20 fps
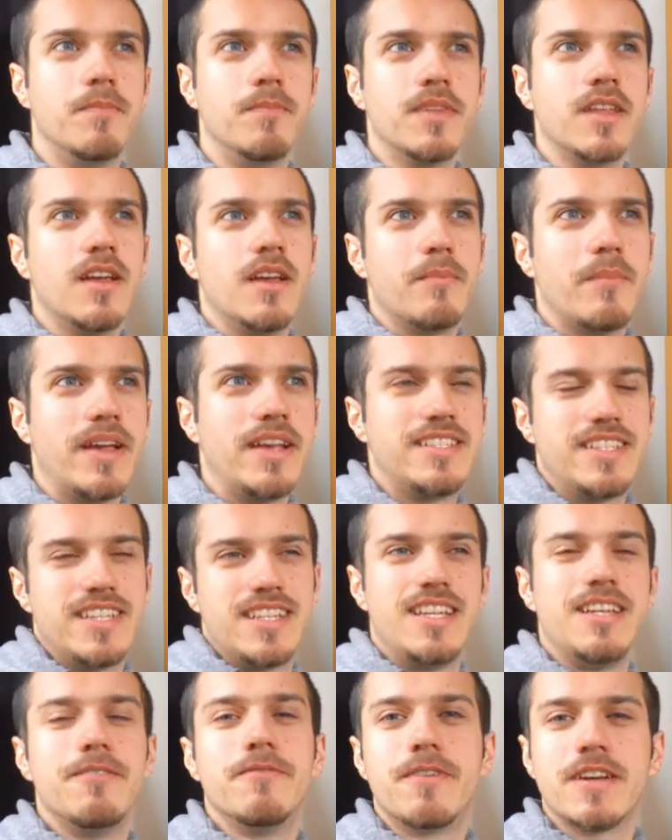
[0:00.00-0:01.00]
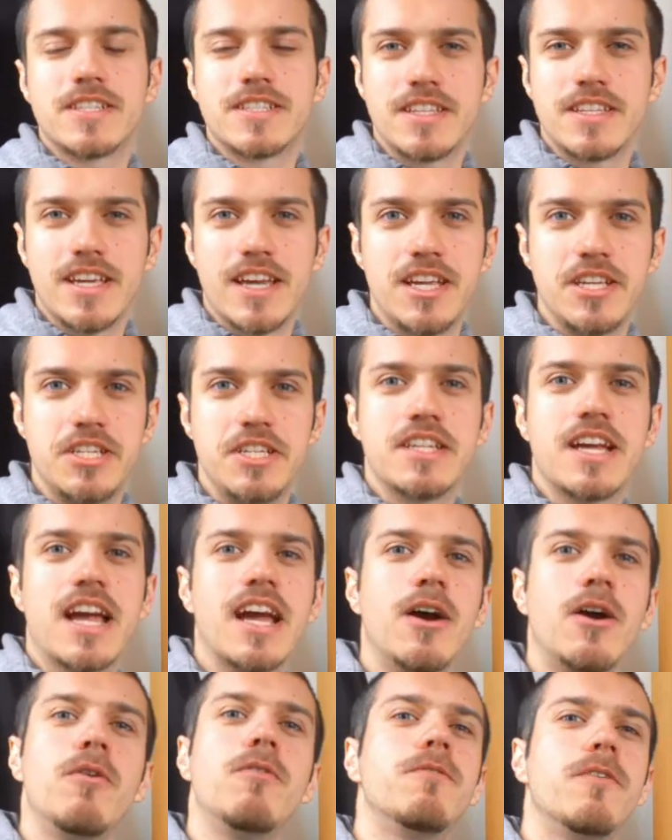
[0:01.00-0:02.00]
basically, investigation to
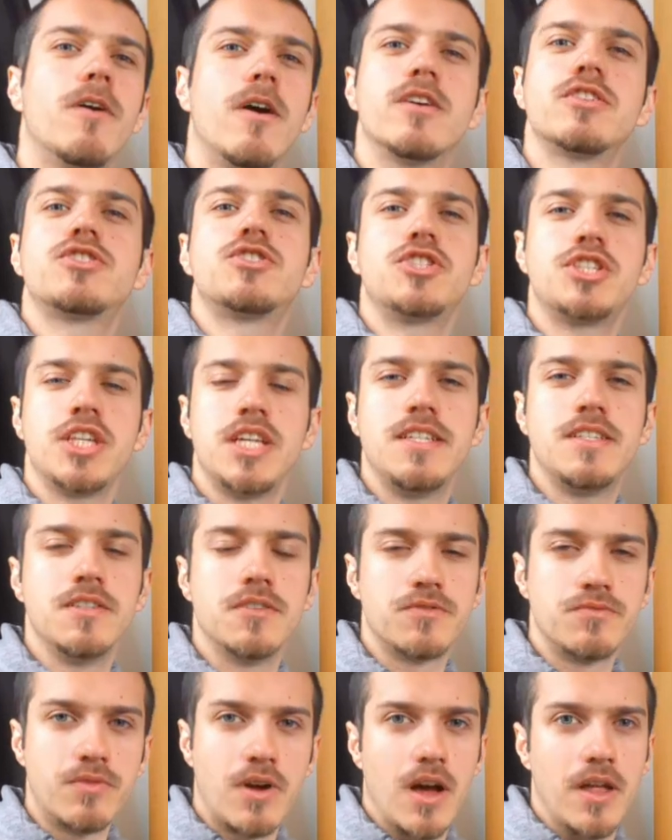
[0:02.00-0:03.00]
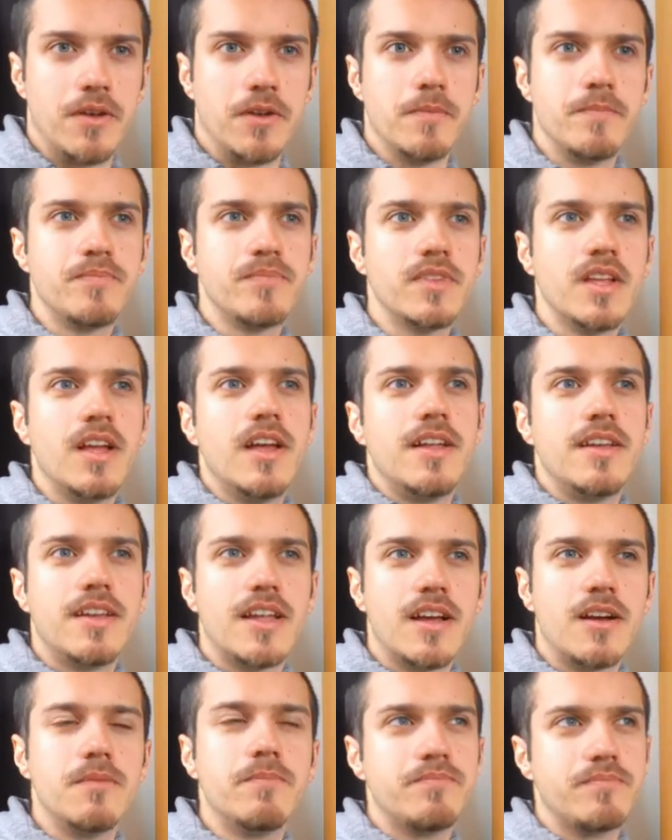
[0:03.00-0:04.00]
how fast cheetahs run.
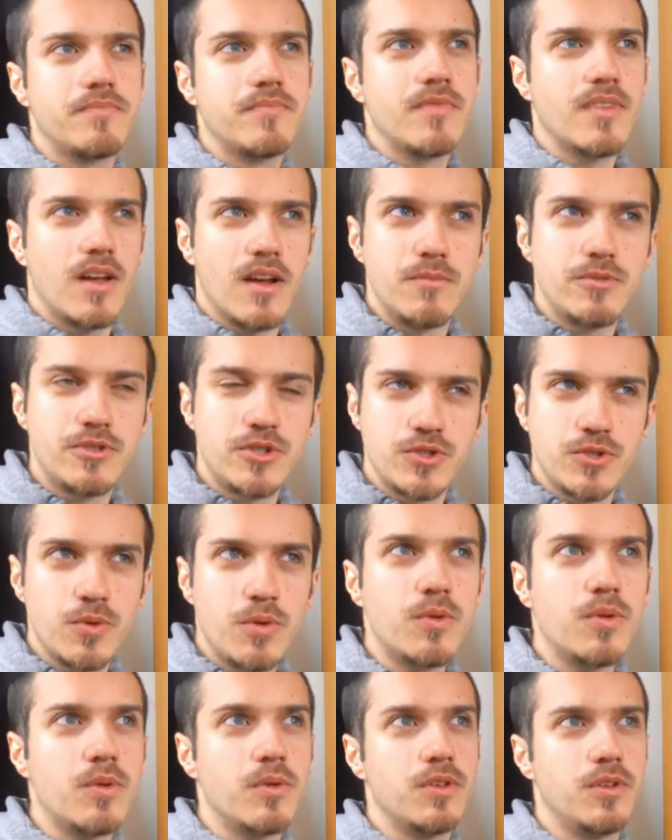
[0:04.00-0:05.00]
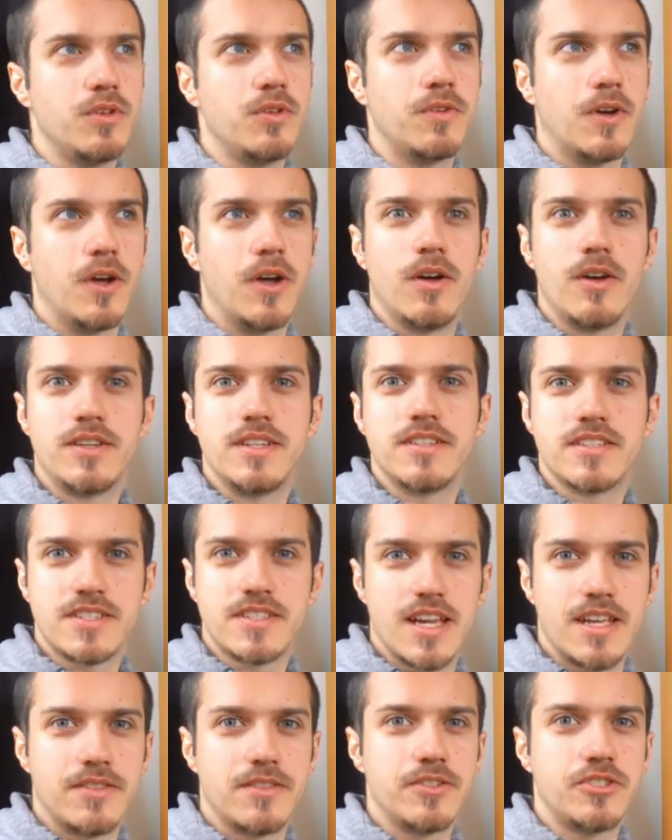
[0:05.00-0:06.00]
Now, I'm sure you've heard it
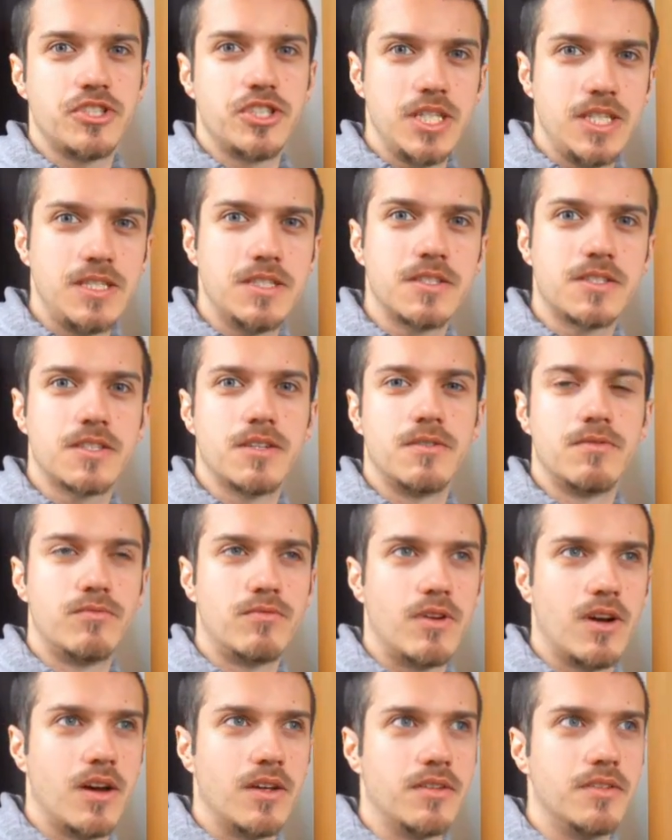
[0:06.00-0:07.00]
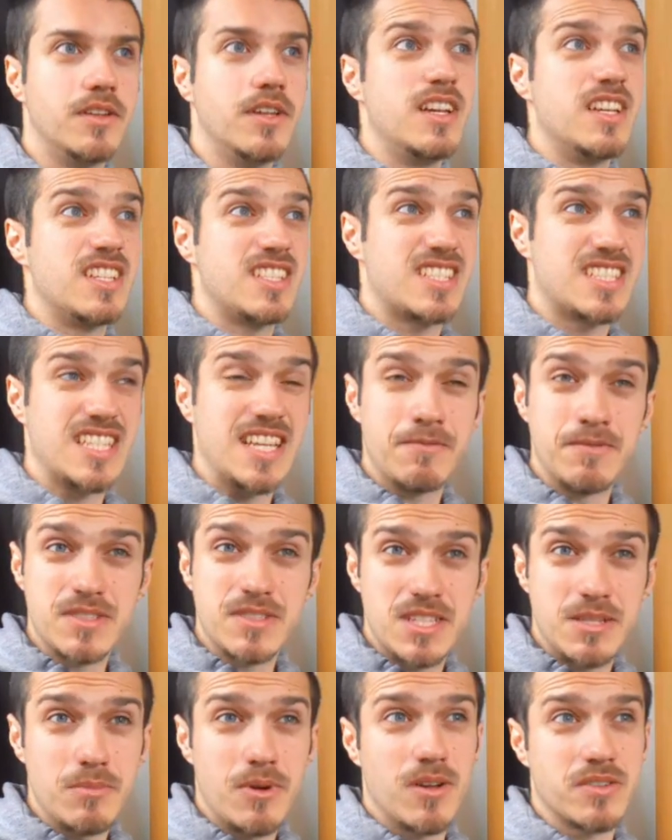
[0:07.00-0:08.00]
said that cheetahs can run 70
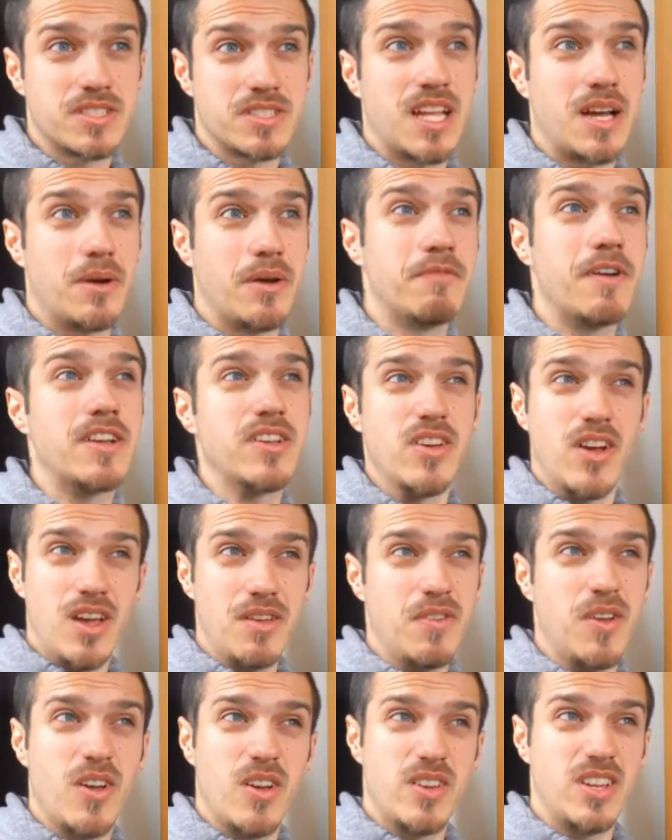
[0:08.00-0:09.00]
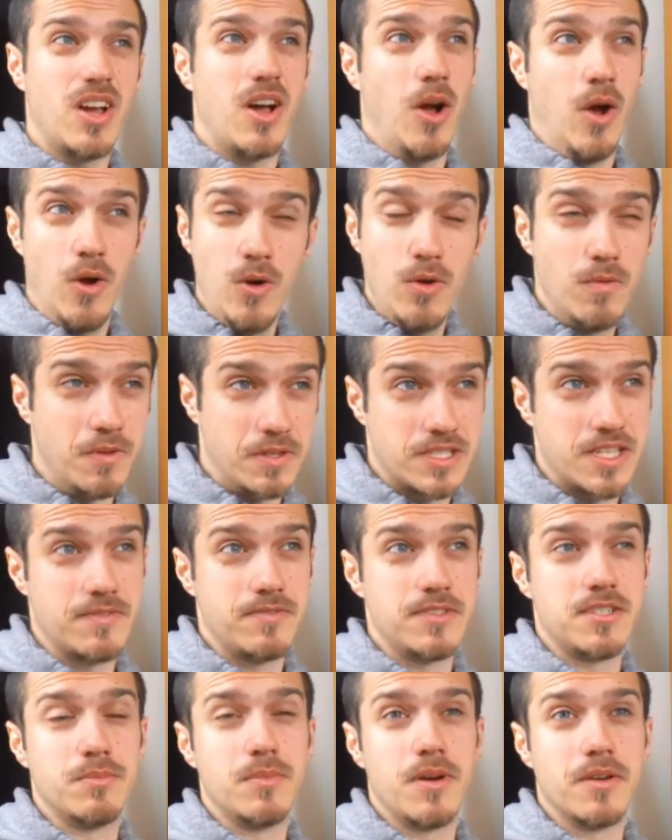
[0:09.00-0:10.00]
miles an hour. In fact, I've heard it over
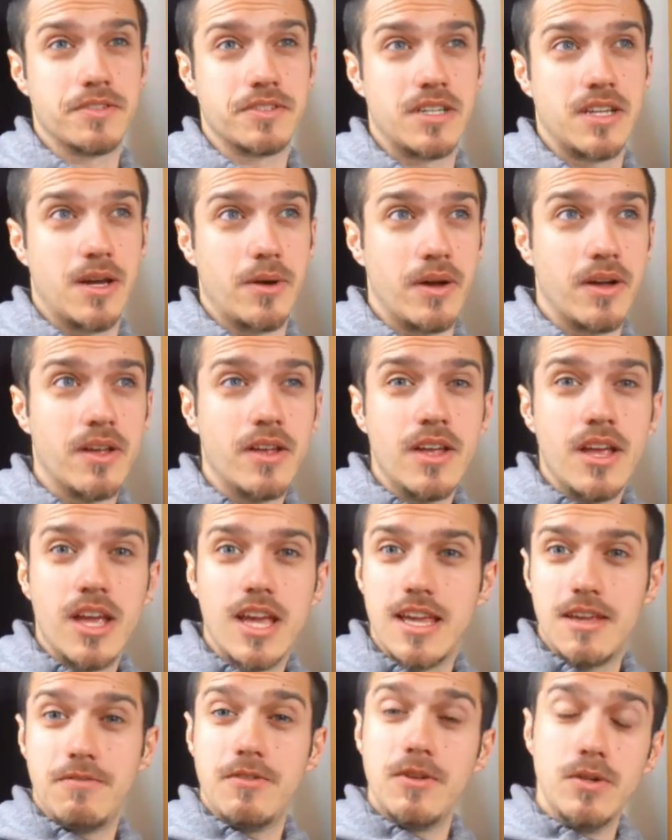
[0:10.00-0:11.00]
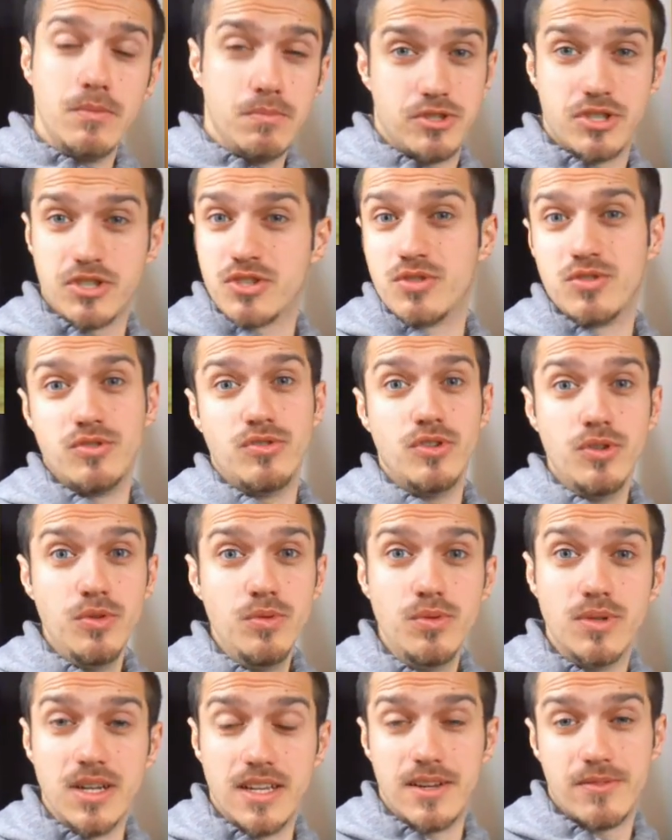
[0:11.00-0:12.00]
70 miles an hour. If you just
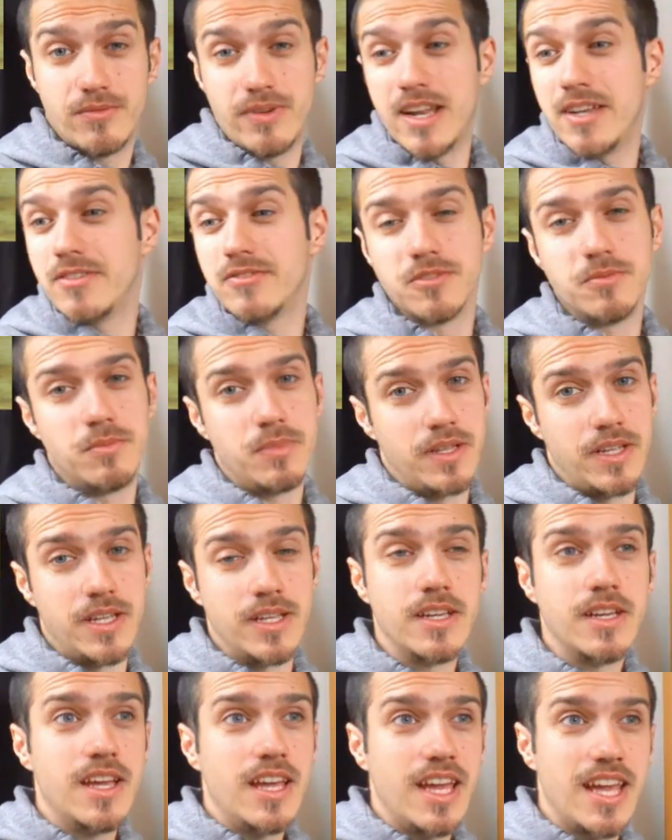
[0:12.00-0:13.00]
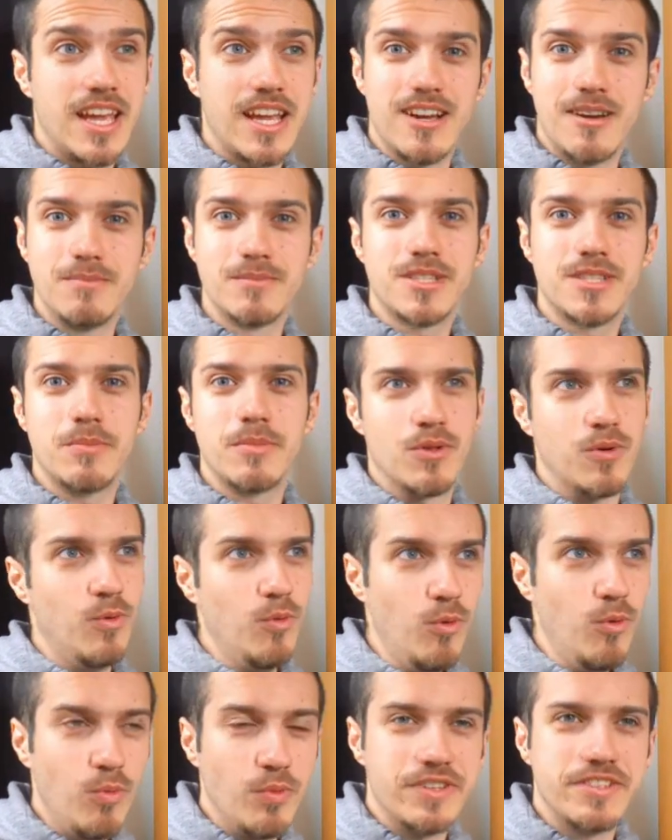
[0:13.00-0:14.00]
Google it randomly, it comes up with
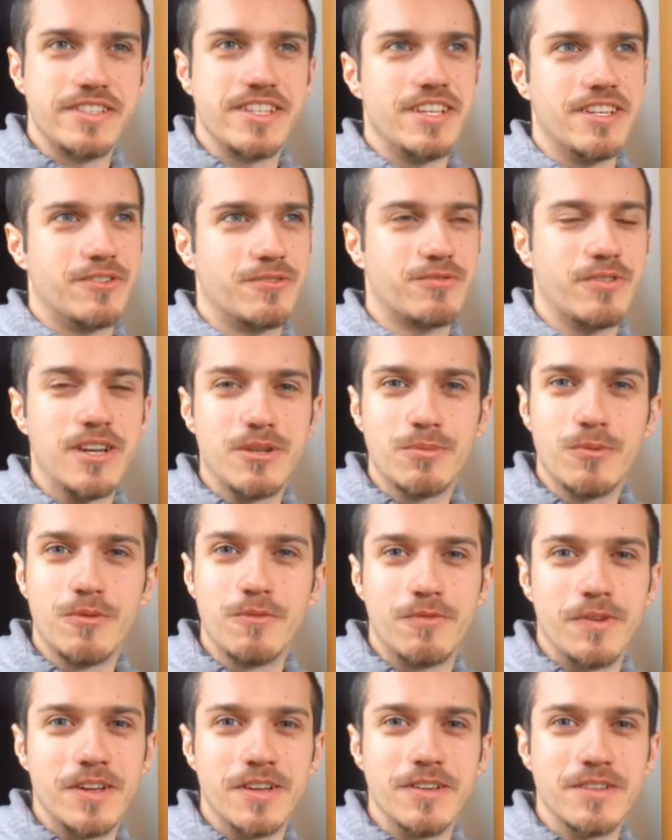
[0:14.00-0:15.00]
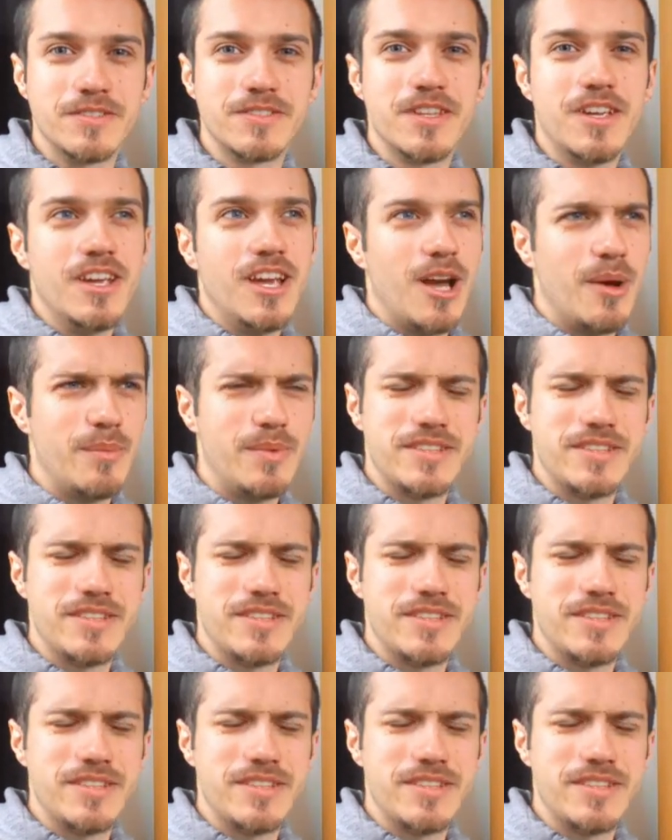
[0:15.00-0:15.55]
all these incredible figures. I mean,